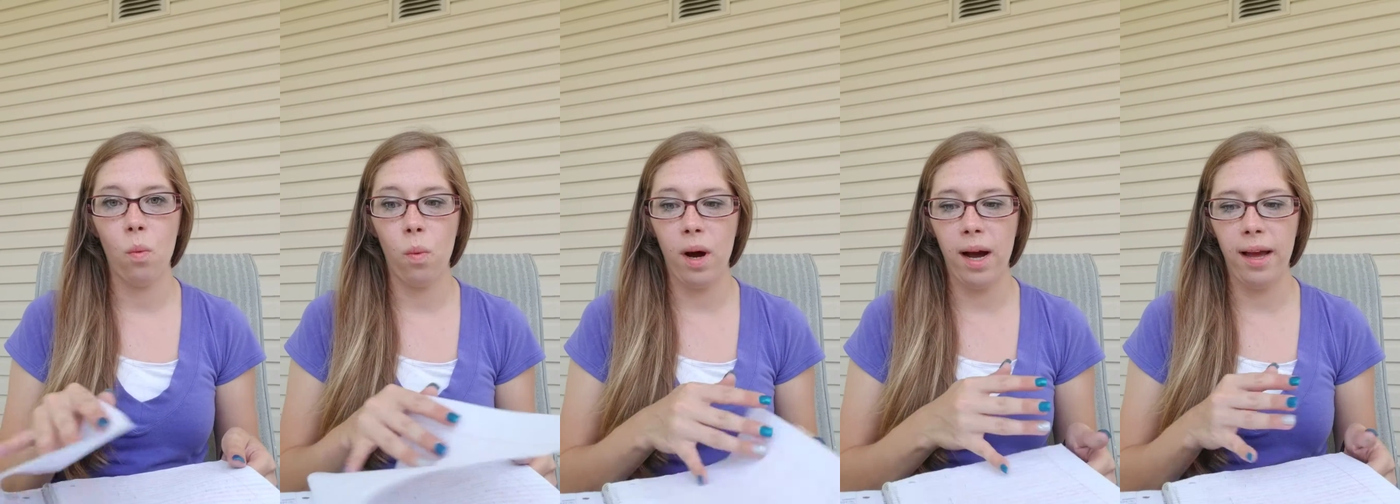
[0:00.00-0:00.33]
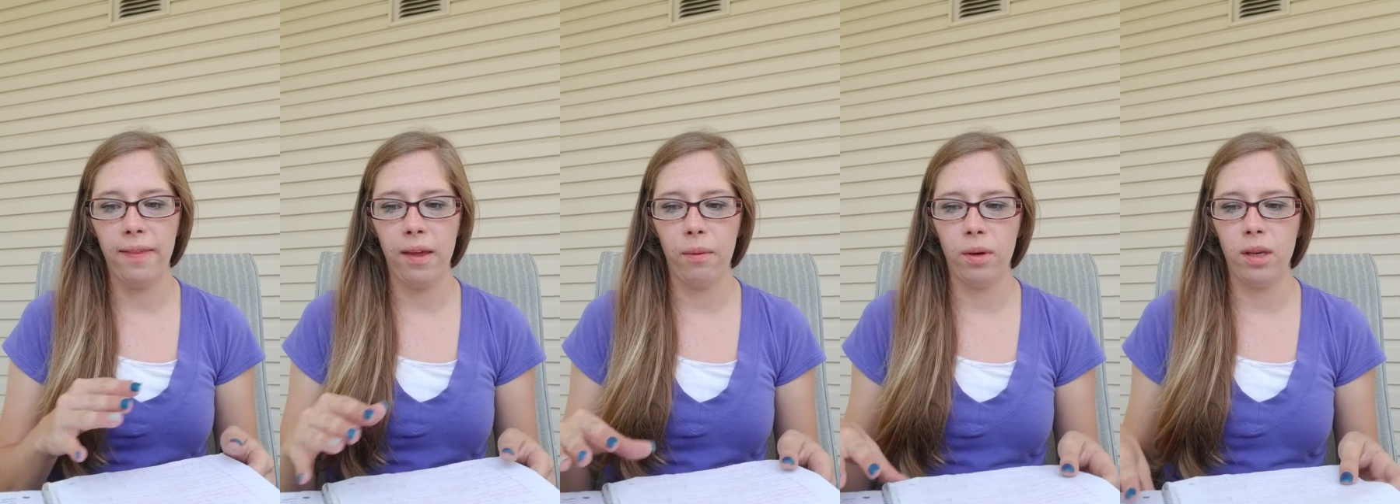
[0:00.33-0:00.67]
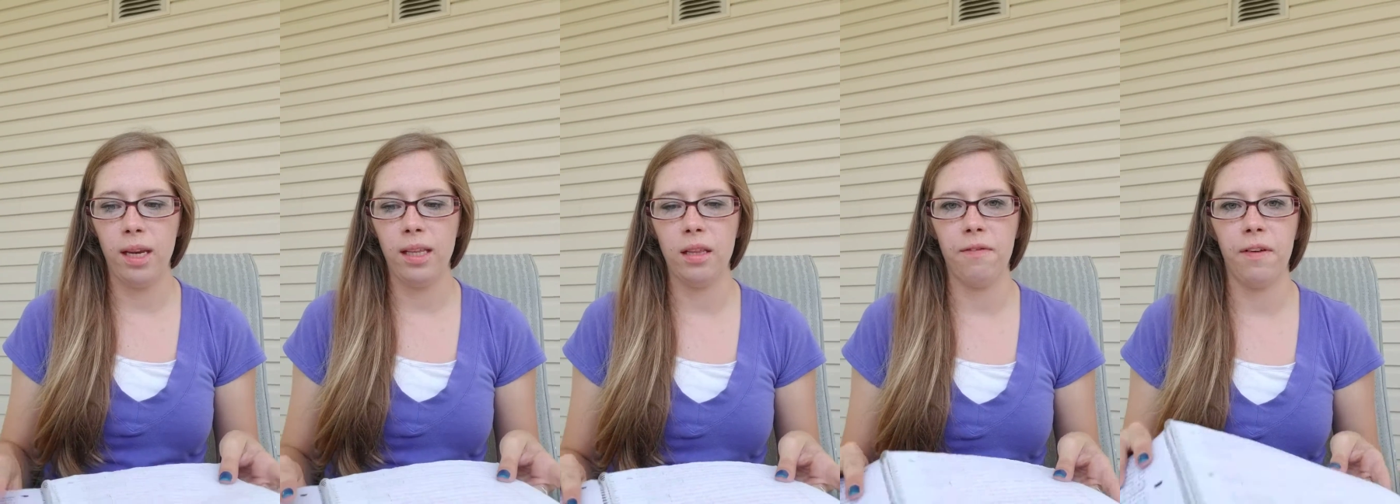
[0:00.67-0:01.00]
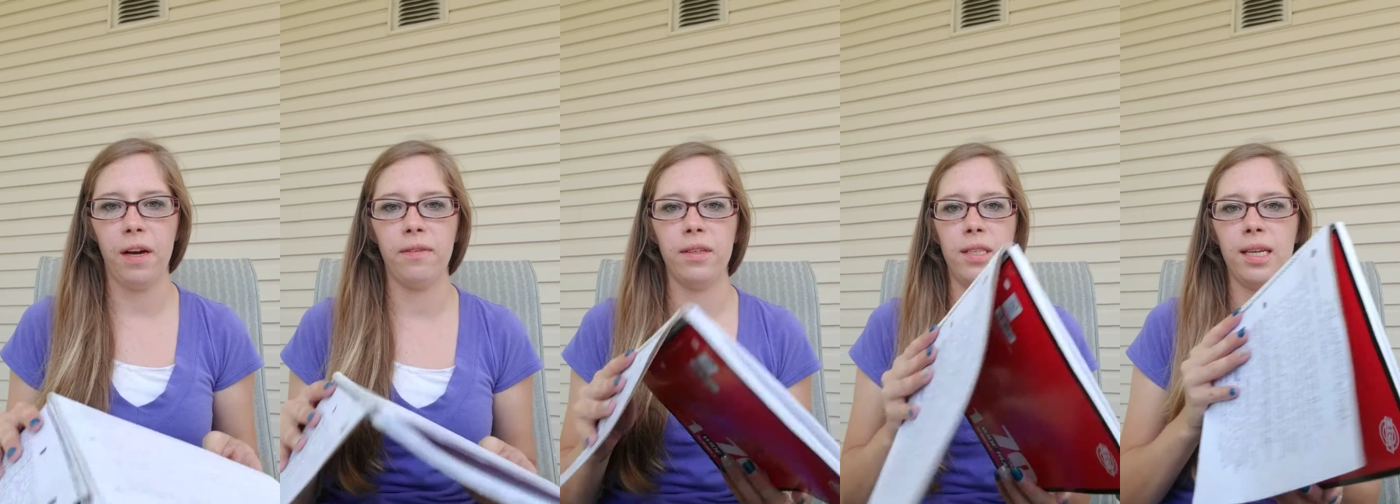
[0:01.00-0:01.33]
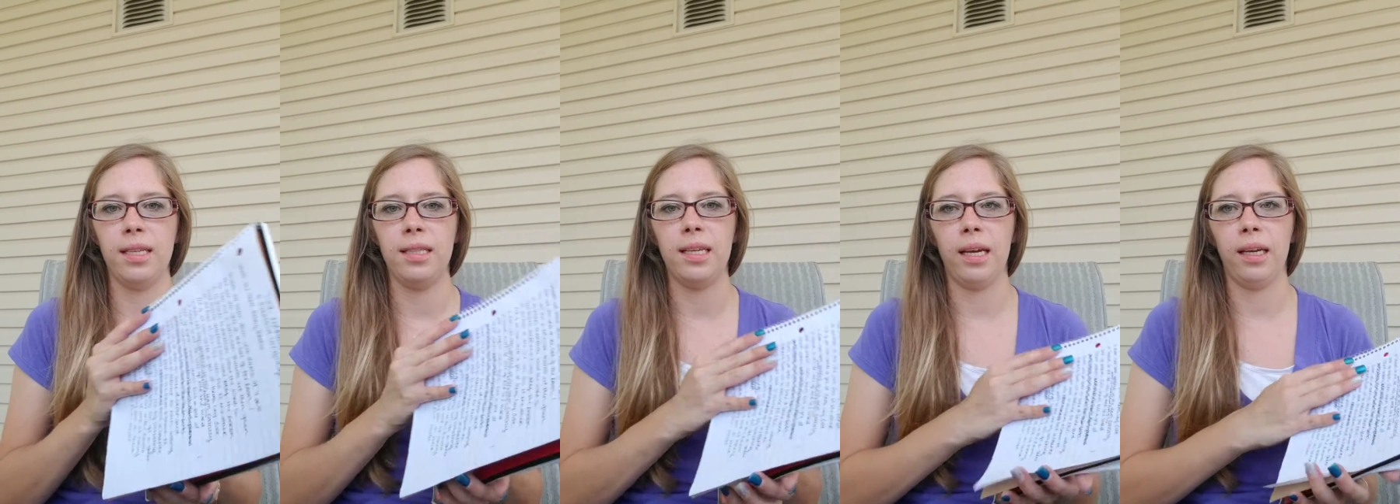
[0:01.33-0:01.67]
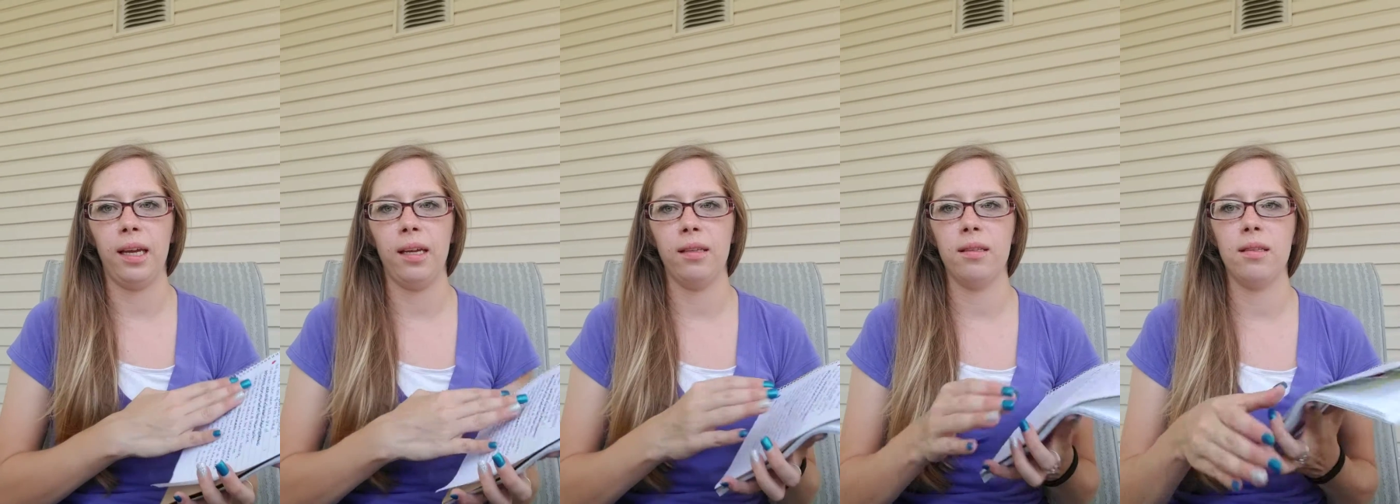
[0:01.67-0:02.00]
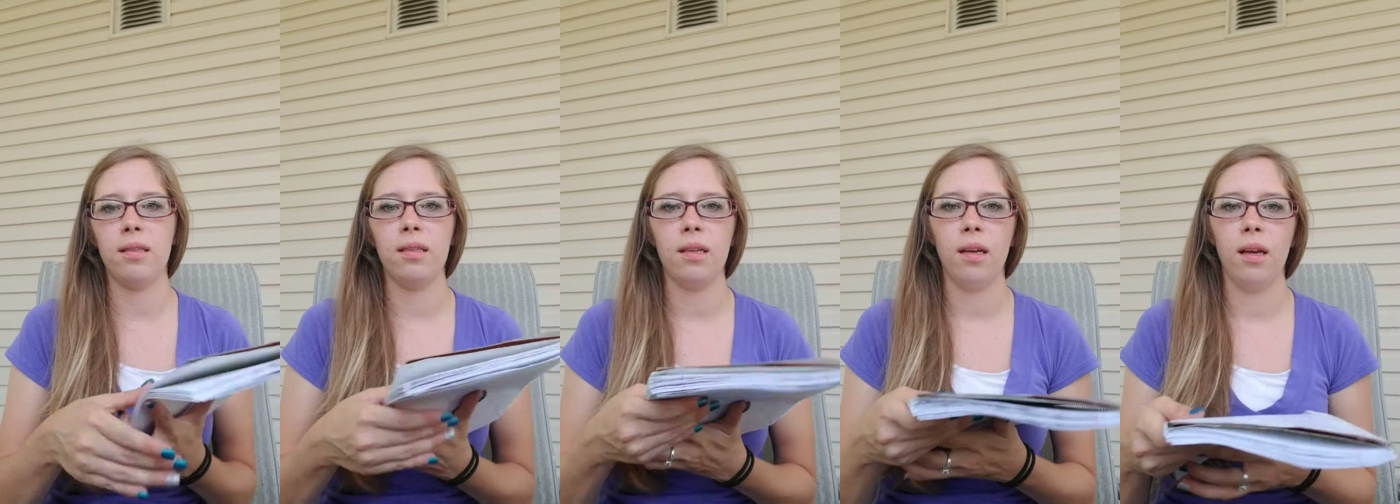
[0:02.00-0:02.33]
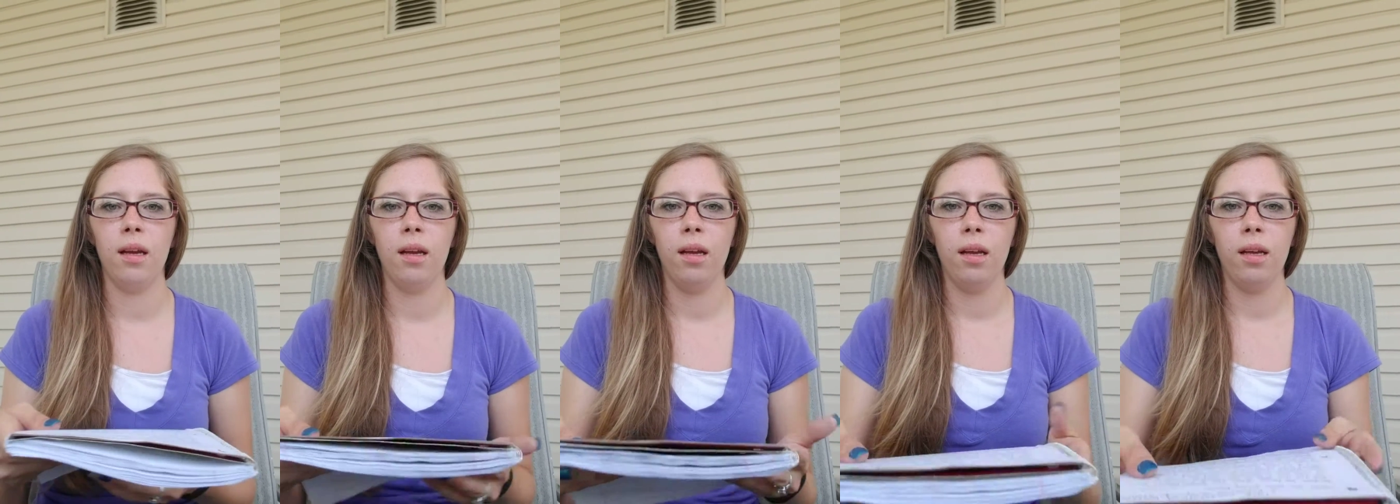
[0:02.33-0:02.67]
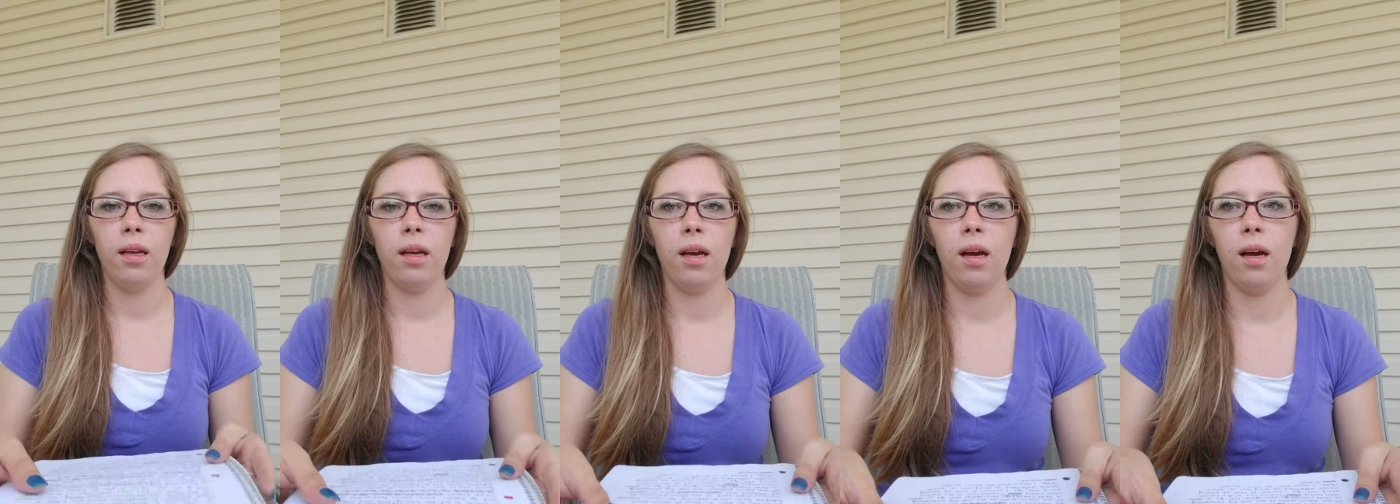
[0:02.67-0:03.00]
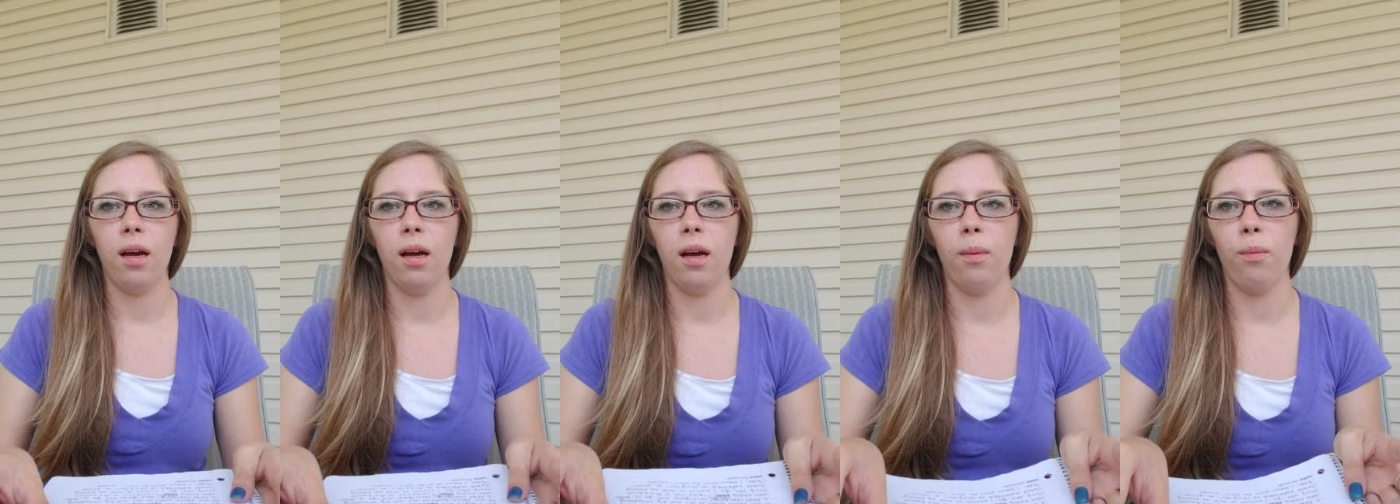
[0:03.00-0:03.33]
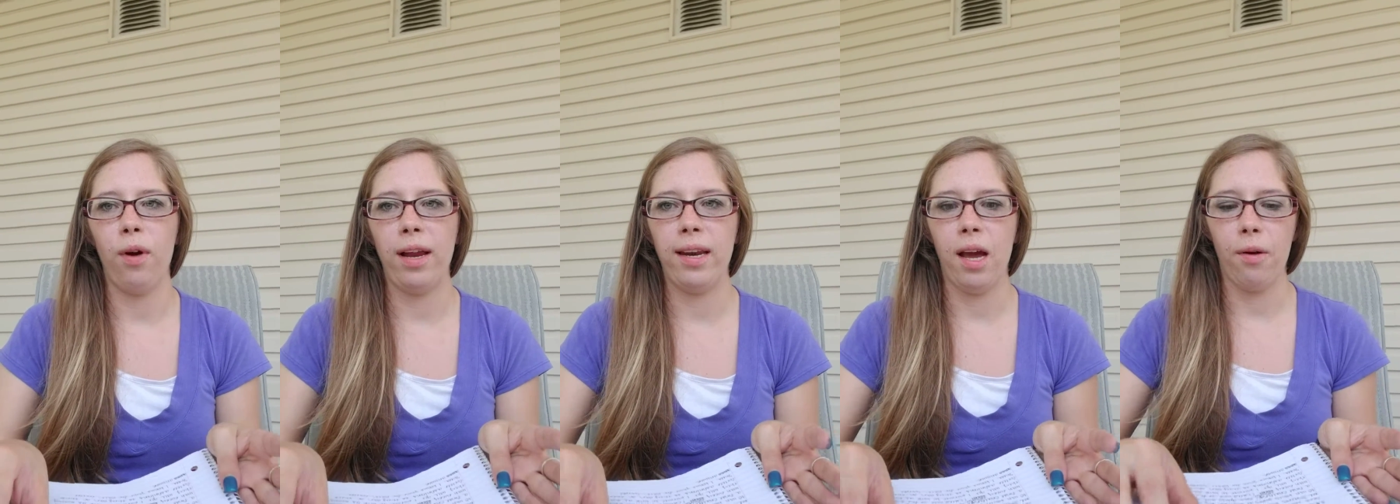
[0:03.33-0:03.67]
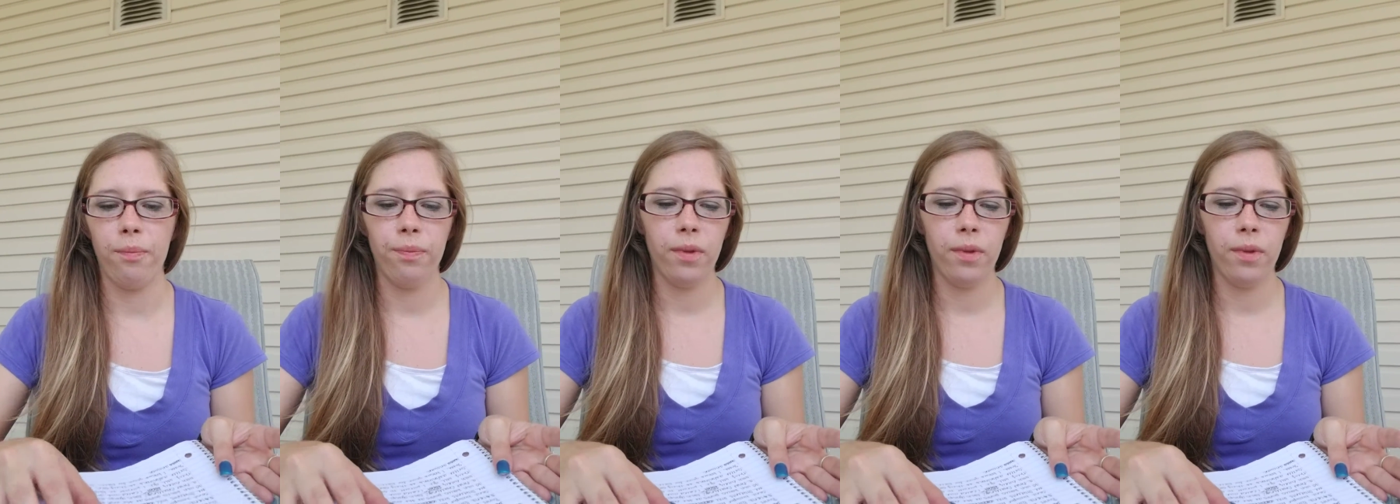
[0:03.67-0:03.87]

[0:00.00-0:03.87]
why they would need the 5 to 10 seconds right now.